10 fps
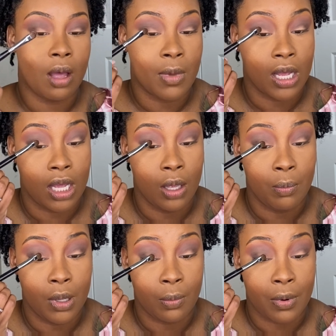up a good
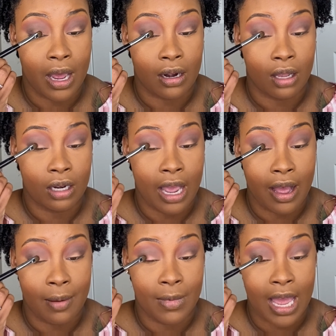bit of product. Now
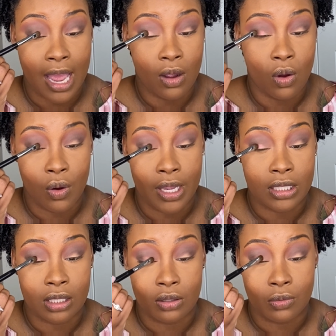I'm not going
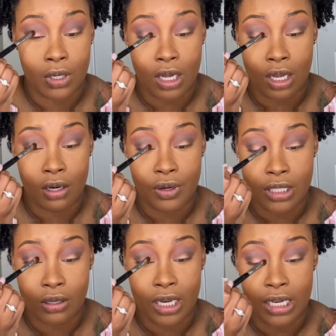to do a cut
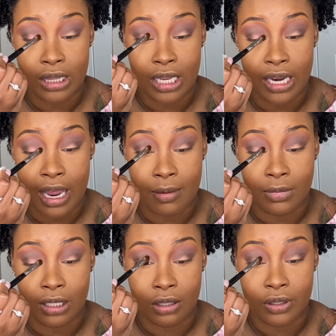crease or anything.
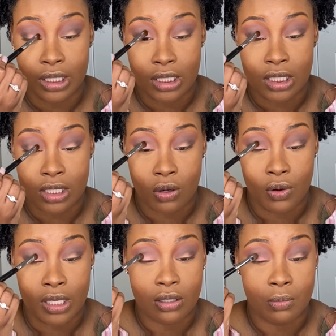I'm literally just
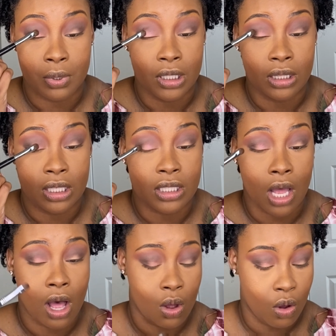going to put this
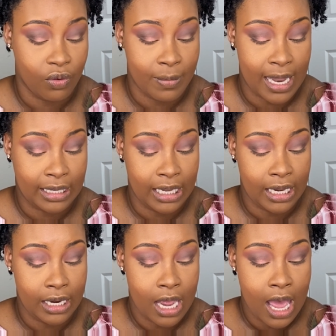all over my
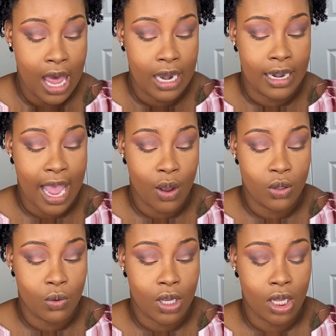lid. Now
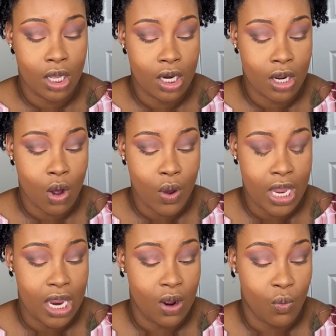you could go
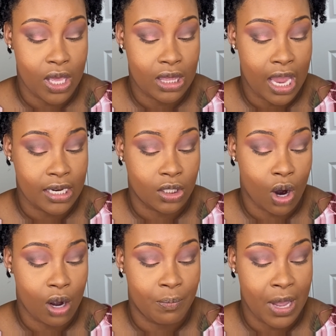in with a
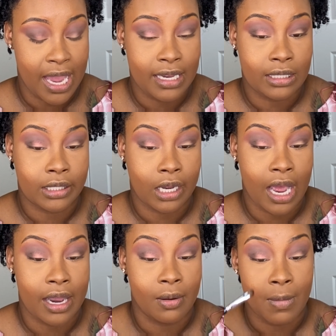dark base to
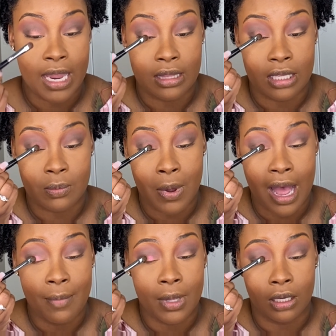kind of make this
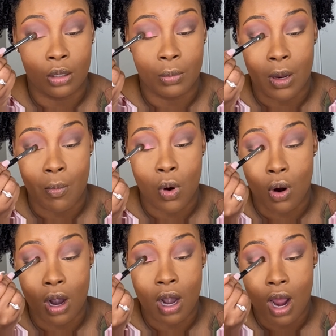pop a little bit
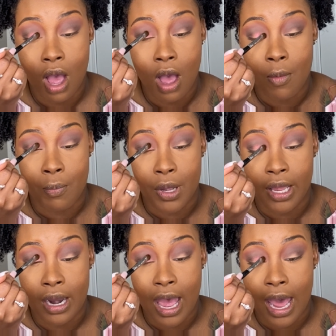more,
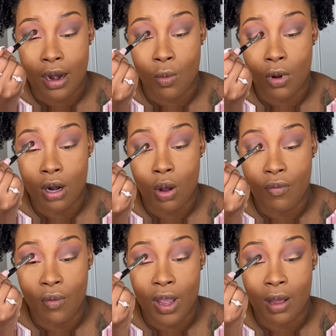but I didn't want to
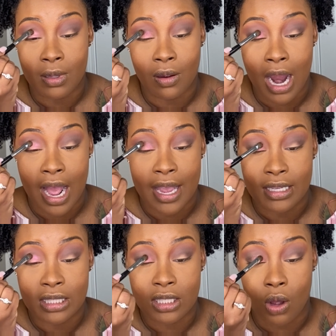overwhelm you
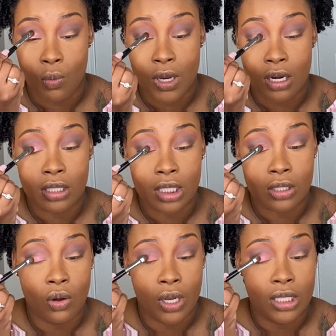guys. So we are just
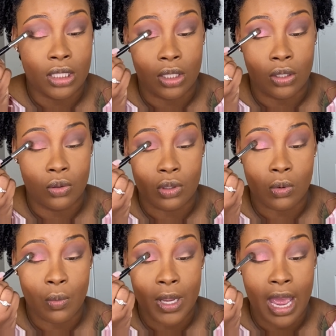going to use
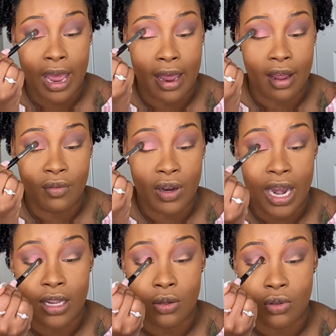what we have,
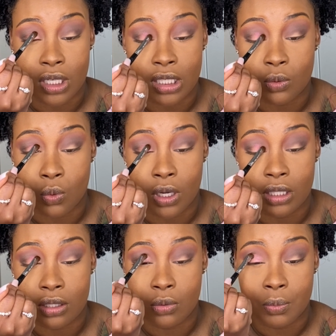and you just
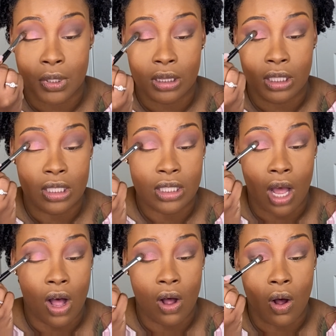want to put this
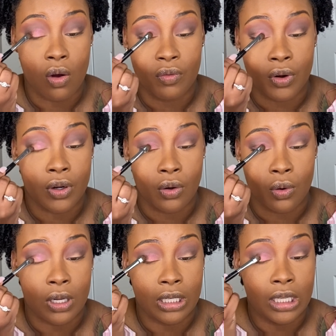all over
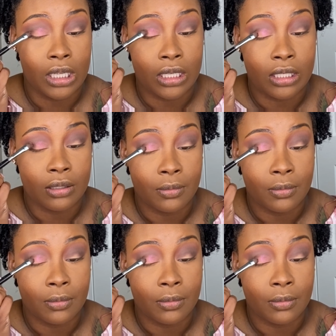your lid.